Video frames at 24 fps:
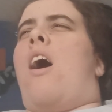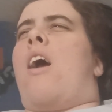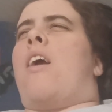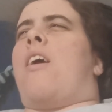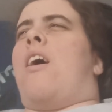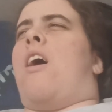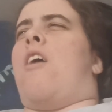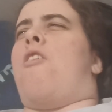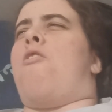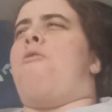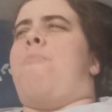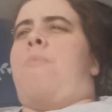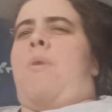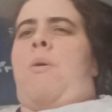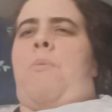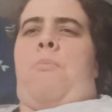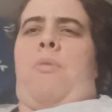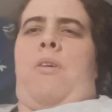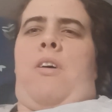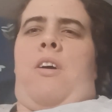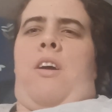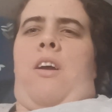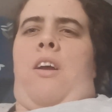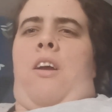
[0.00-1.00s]
I can't
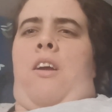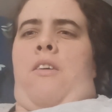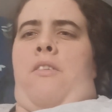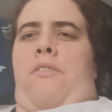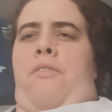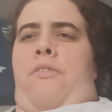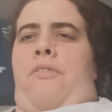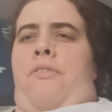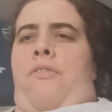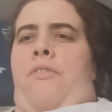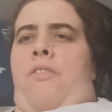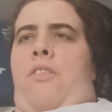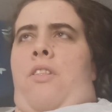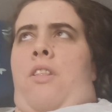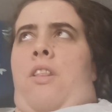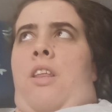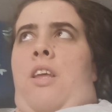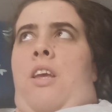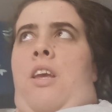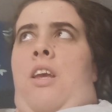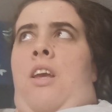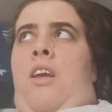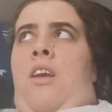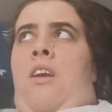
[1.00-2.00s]
remember if
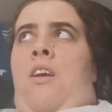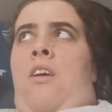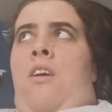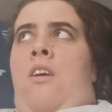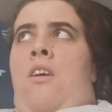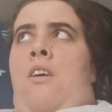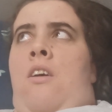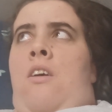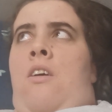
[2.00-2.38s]
the